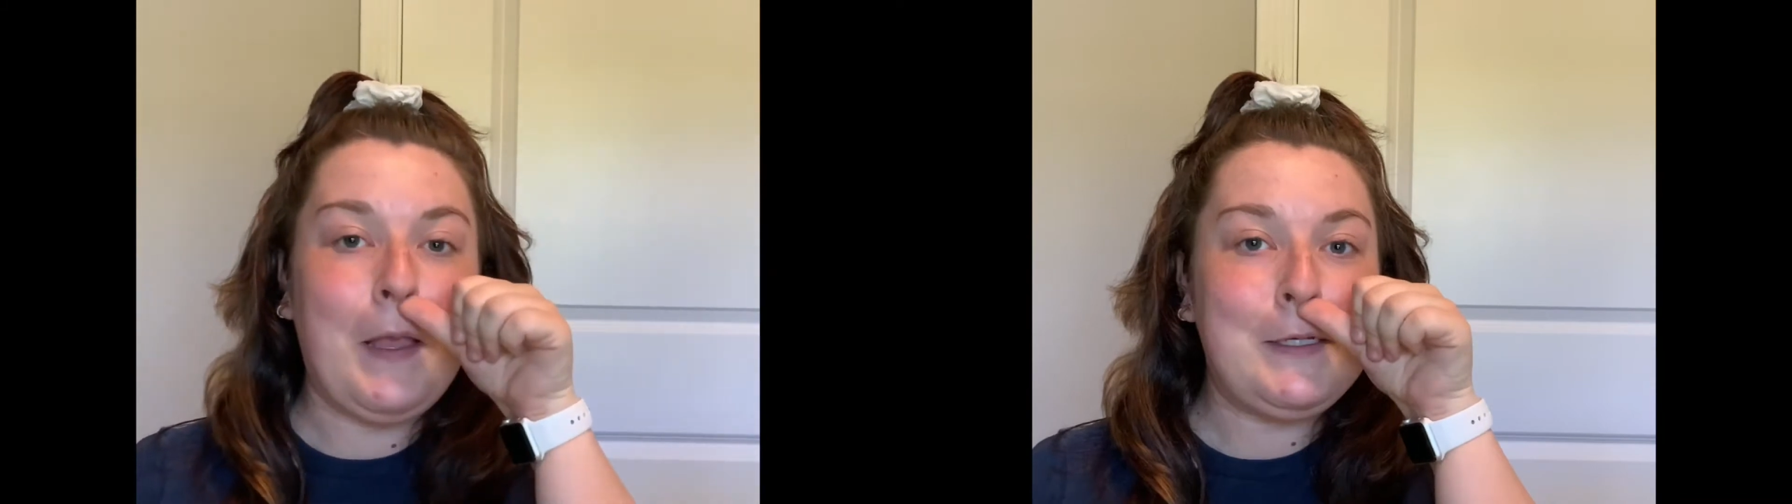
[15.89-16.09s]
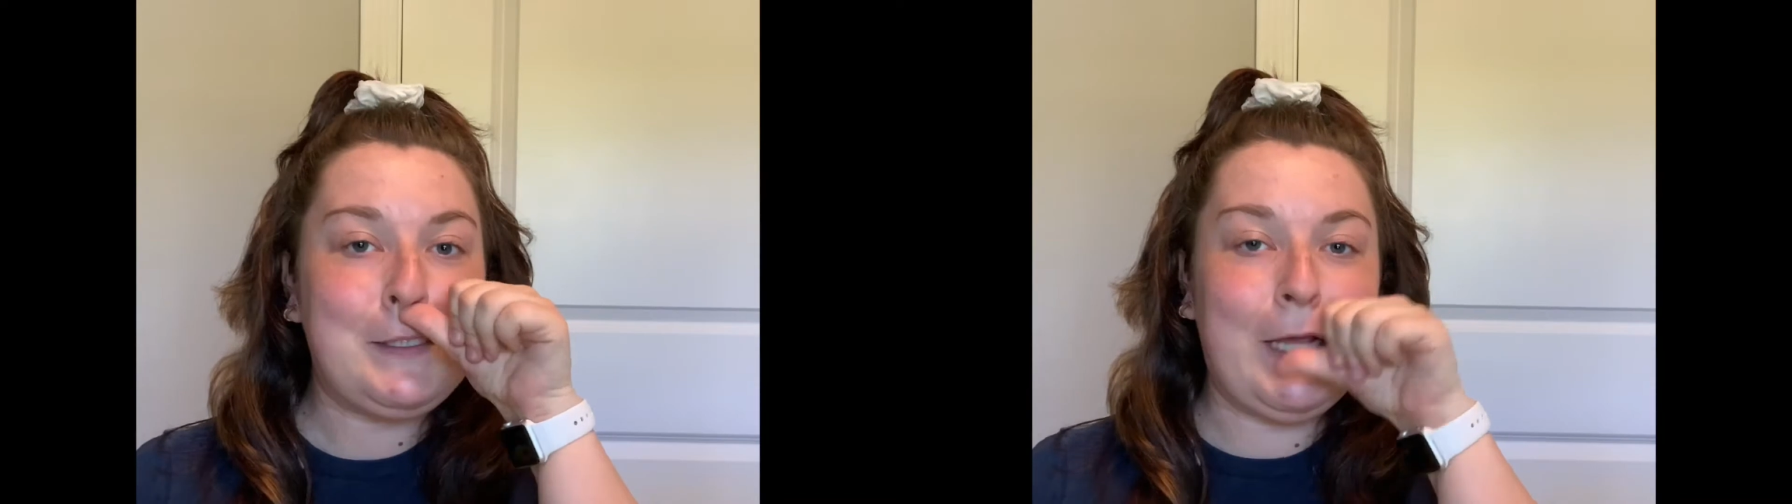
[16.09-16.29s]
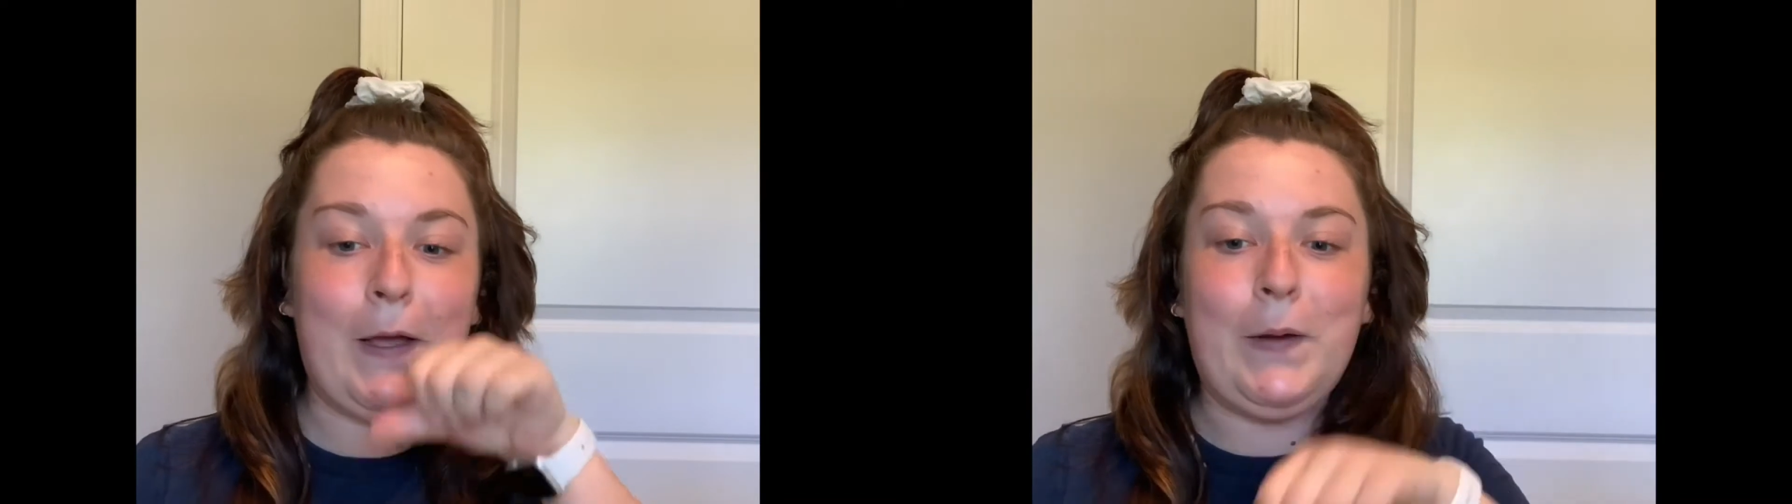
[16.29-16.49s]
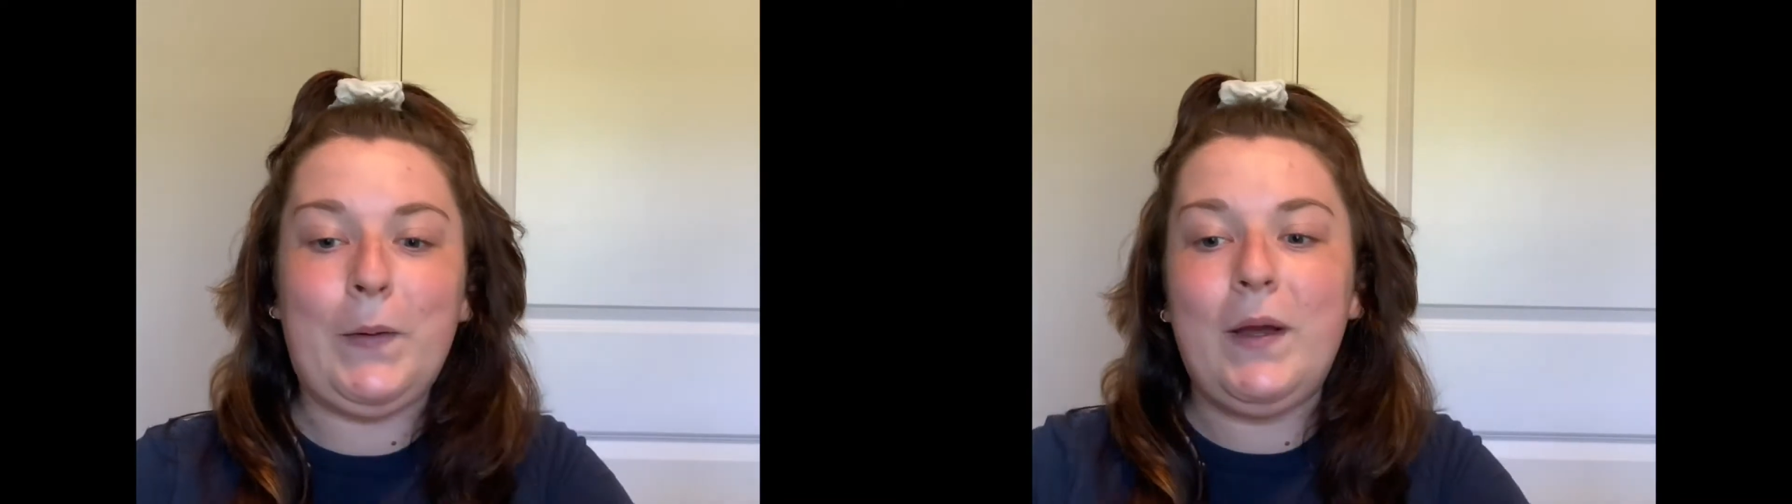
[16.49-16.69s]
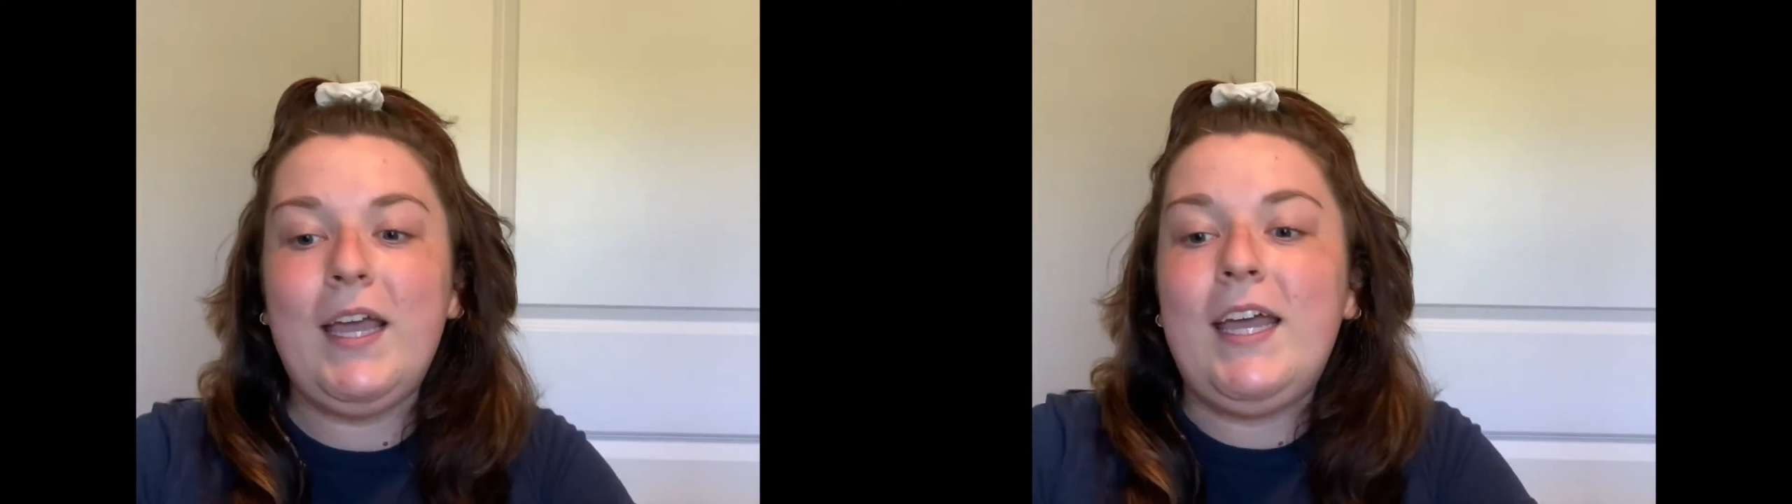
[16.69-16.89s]

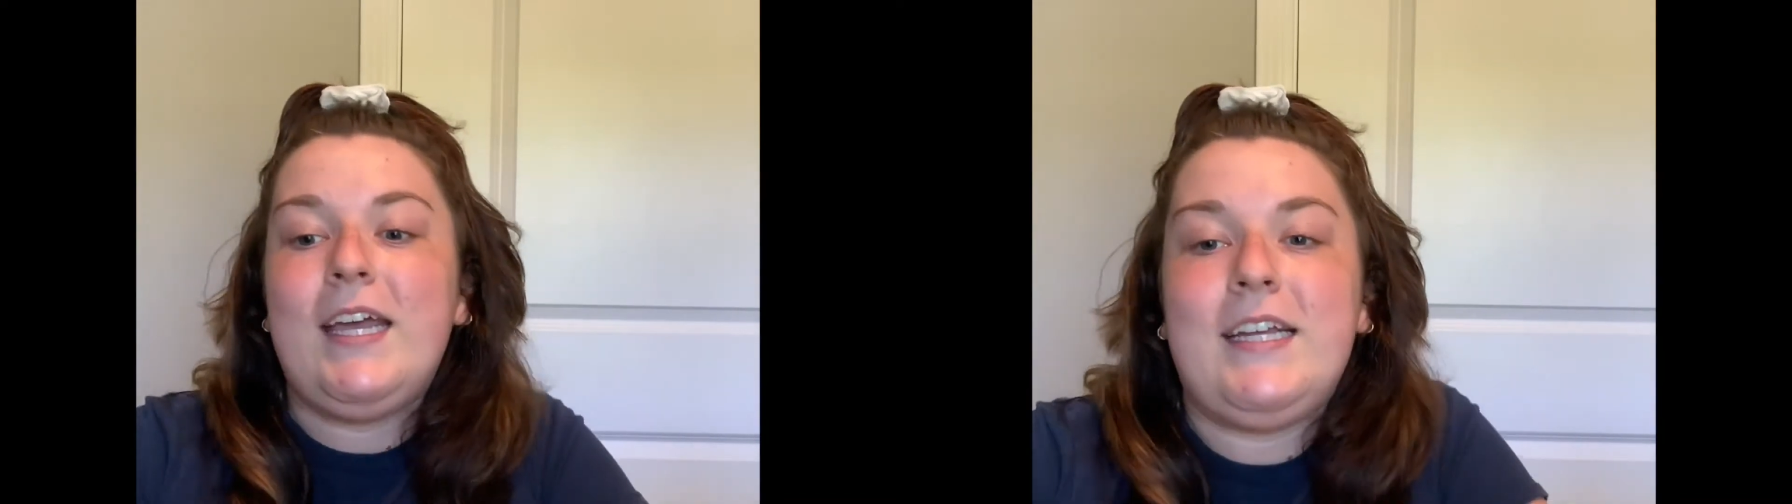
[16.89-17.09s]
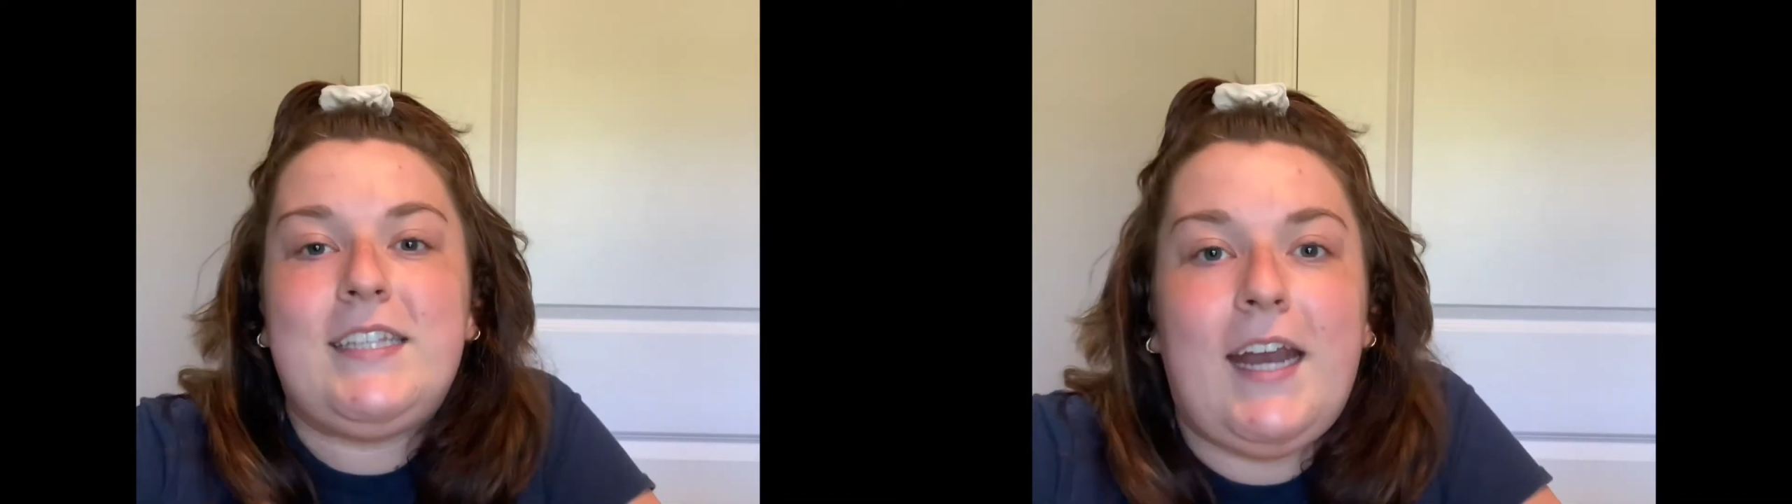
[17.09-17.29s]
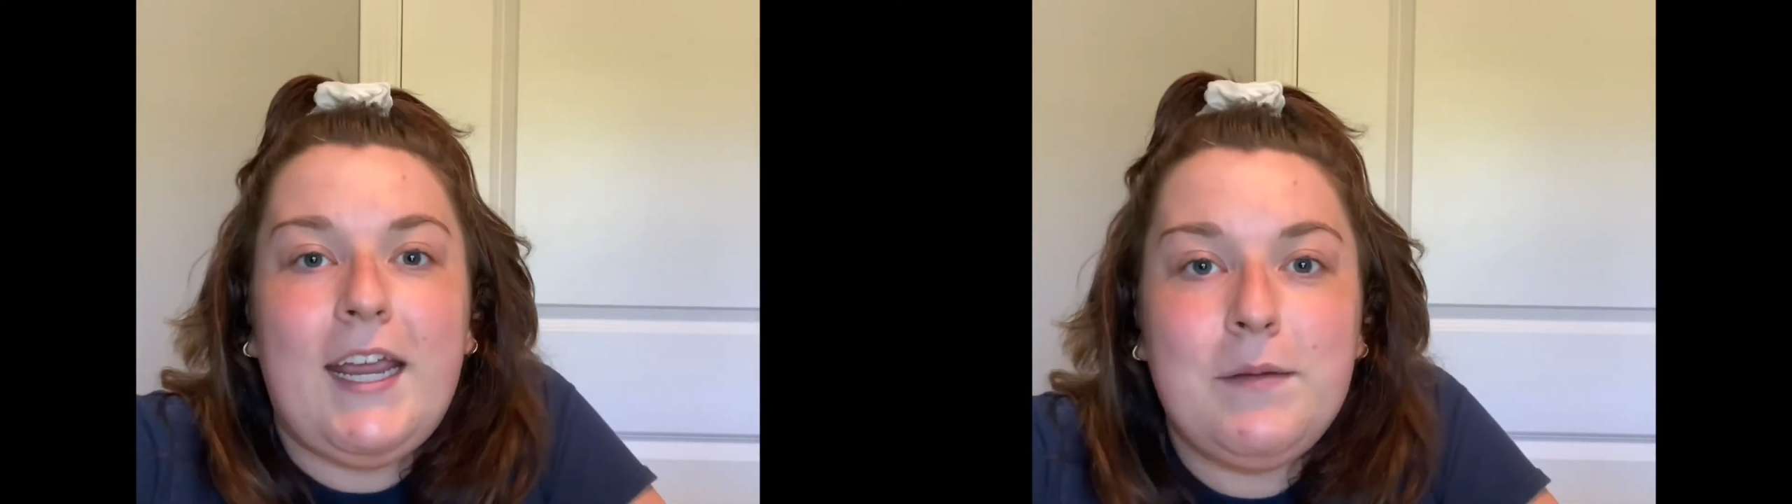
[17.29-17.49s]
So today